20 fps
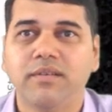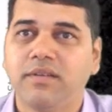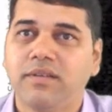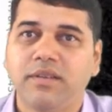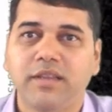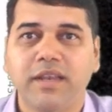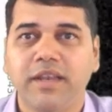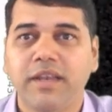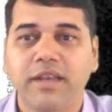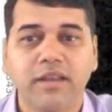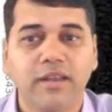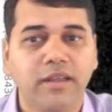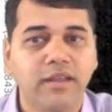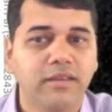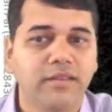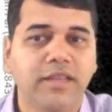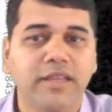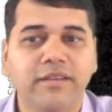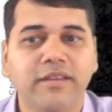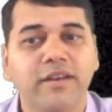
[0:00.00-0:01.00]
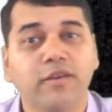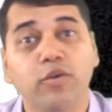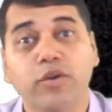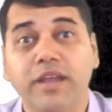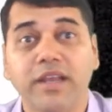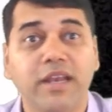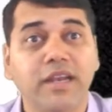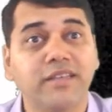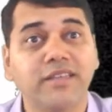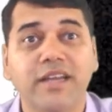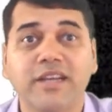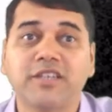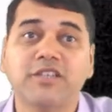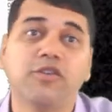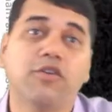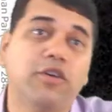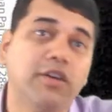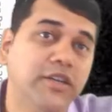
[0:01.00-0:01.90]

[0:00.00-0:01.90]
Then they said, okay, let the external